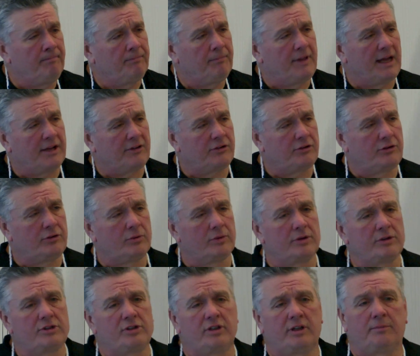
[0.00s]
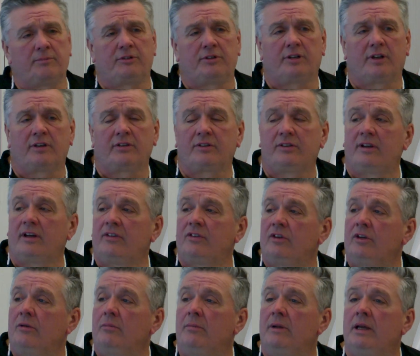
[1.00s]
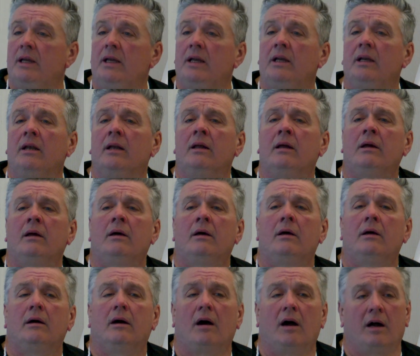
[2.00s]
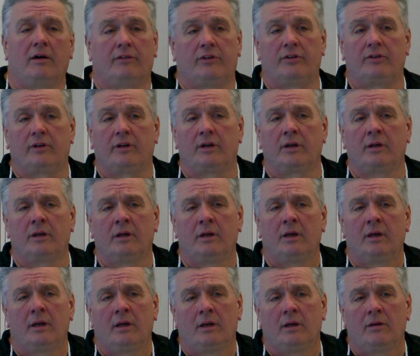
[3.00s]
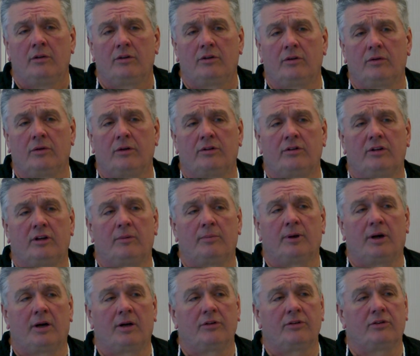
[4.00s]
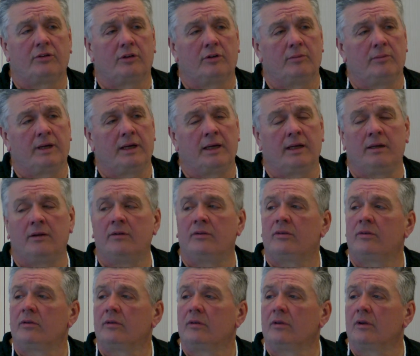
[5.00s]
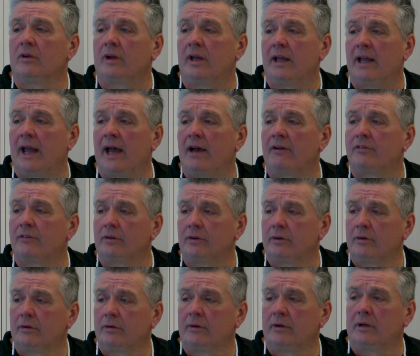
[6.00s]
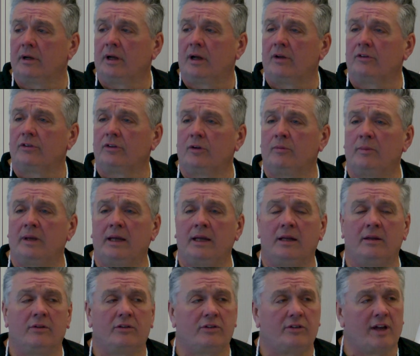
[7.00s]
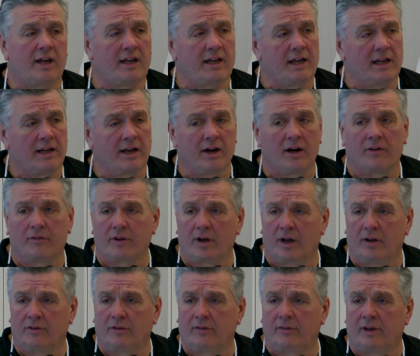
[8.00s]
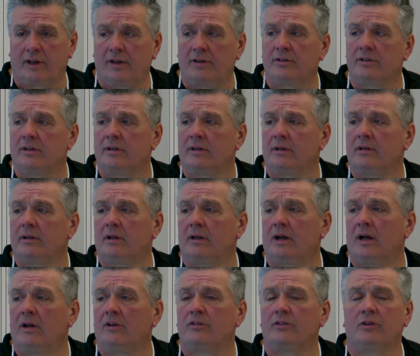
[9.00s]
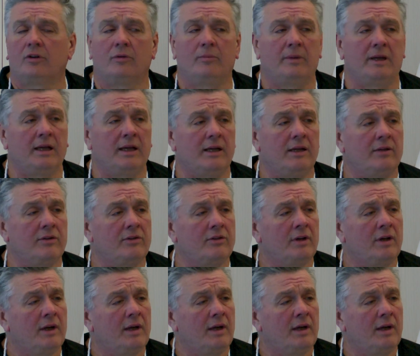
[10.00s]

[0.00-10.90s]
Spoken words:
that stewardship just doesn't mean harvesting. Stewardship also means looking after. It also means taking care of conservation. It also means